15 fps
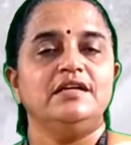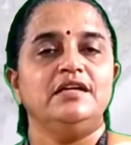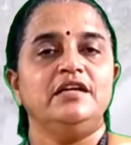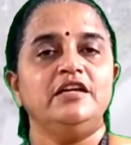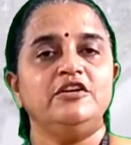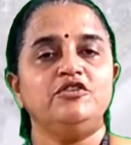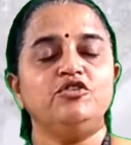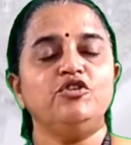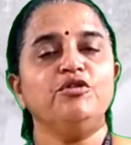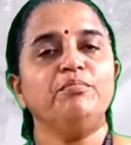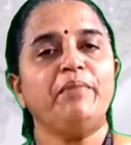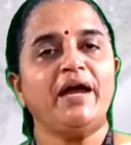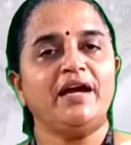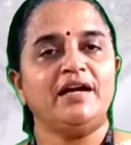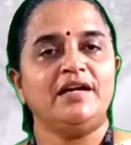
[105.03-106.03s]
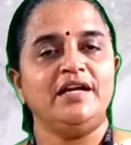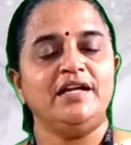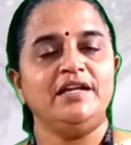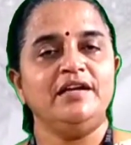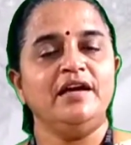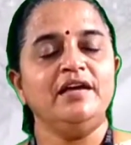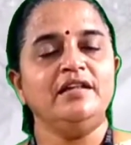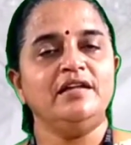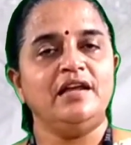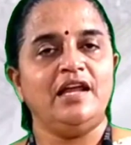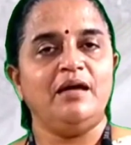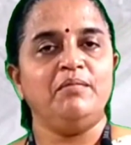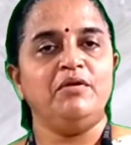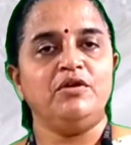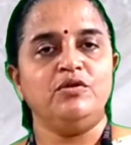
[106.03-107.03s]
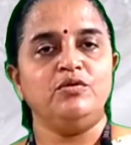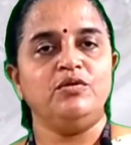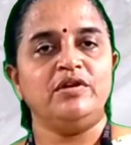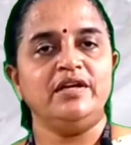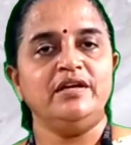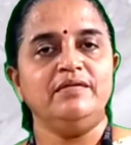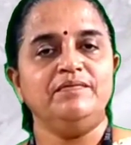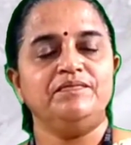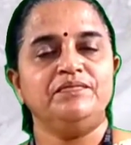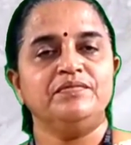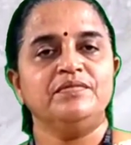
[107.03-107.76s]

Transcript: He took bacteria in the laboratory,